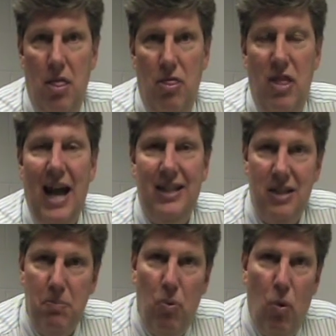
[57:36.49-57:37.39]
that's
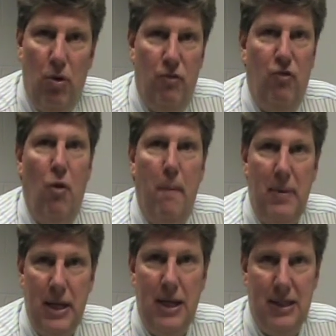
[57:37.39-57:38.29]
important for
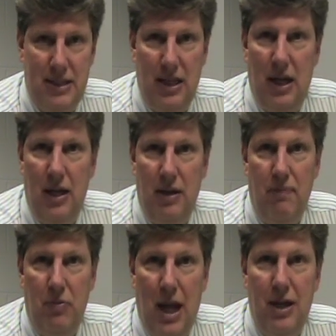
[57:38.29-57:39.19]
a PSA.
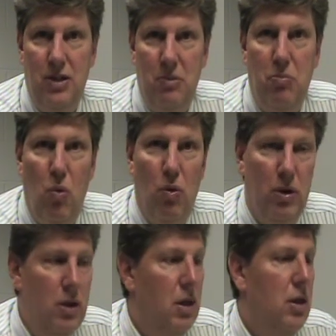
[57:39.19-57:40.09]
That is
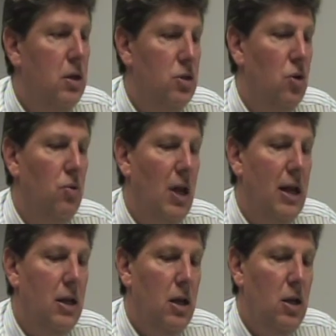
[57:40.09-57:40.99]
important so
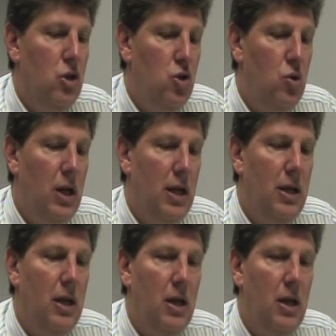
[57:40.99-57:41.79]
that you can